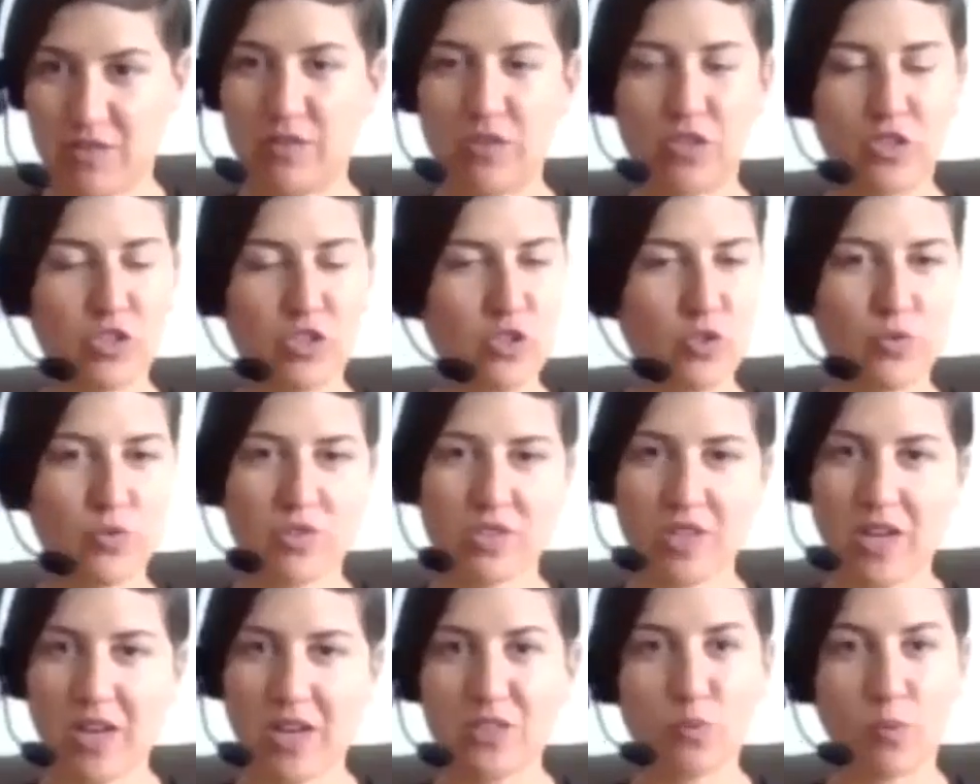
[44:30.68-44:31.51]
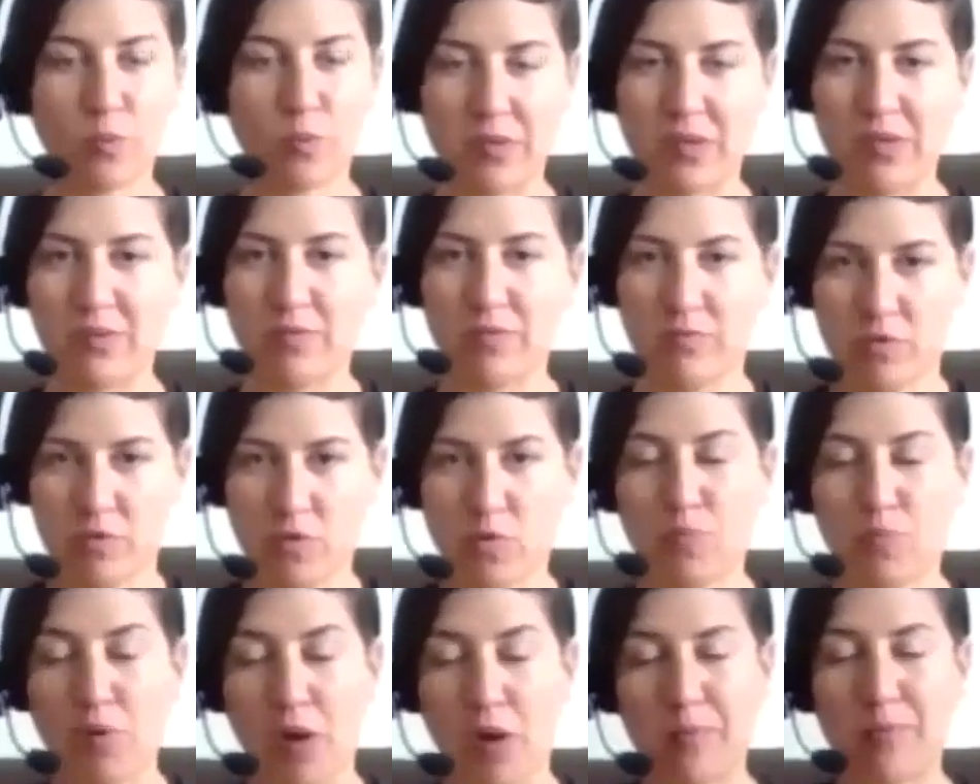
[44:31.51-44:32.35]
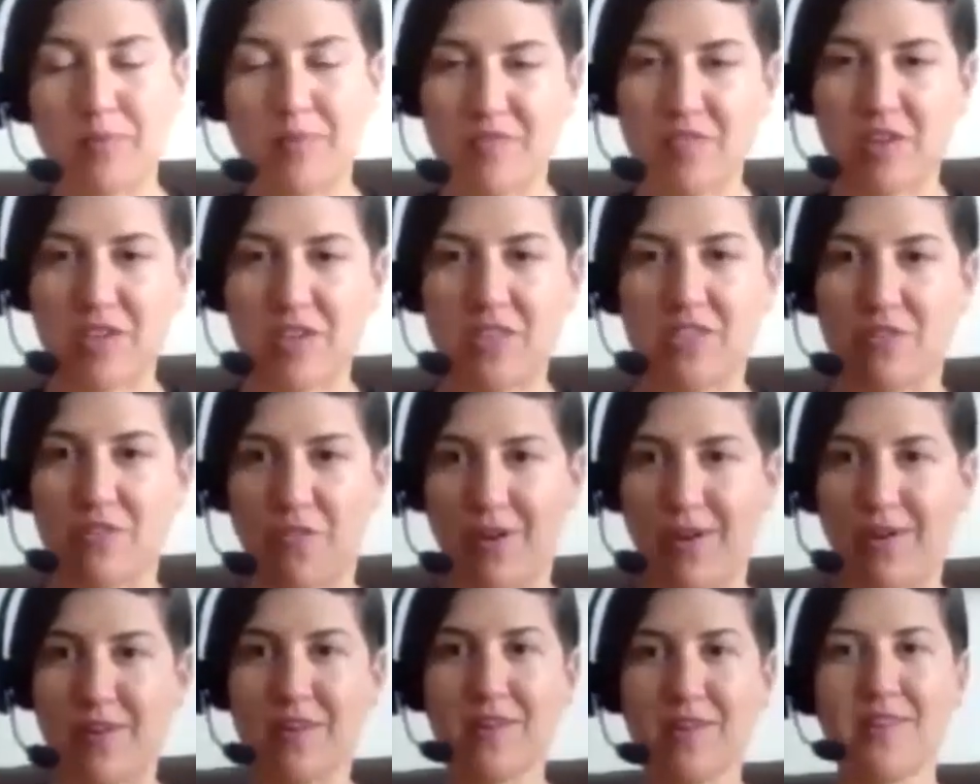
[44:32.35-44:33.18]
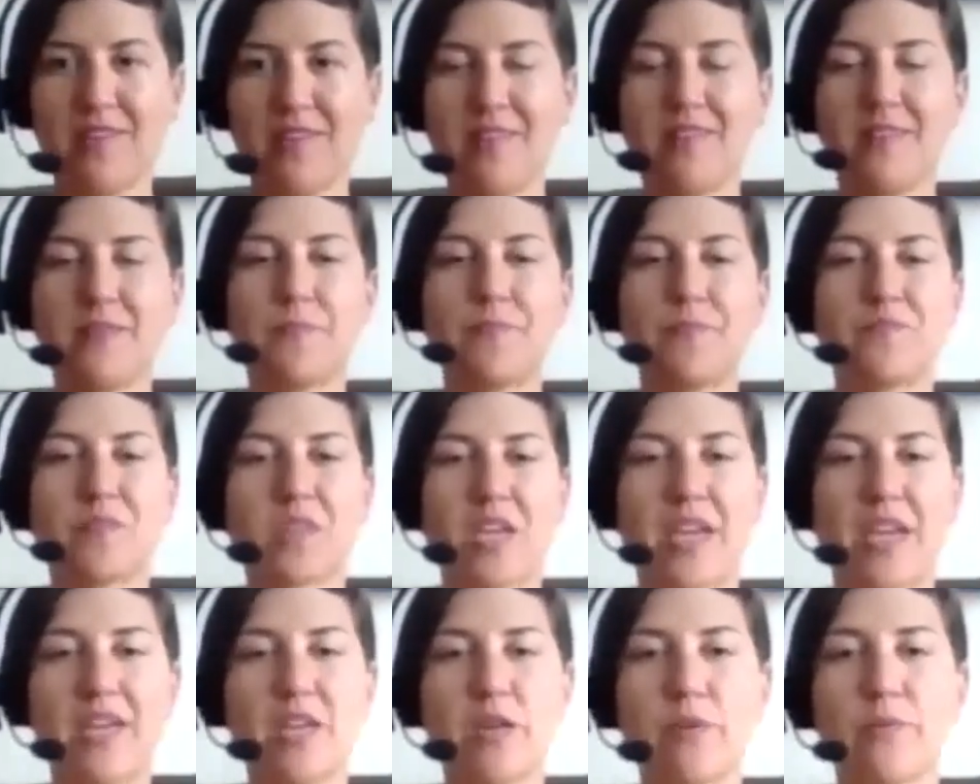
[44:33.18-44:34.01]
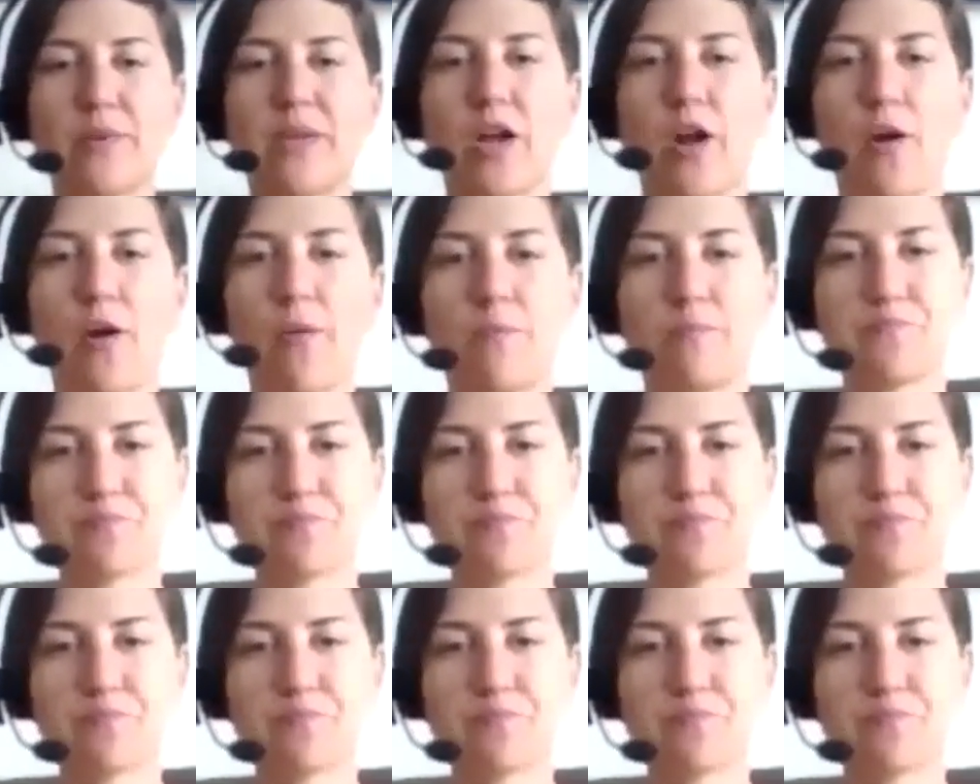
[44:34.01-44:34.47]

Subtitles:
The 2 sides will be probably very different. Okay, here we go.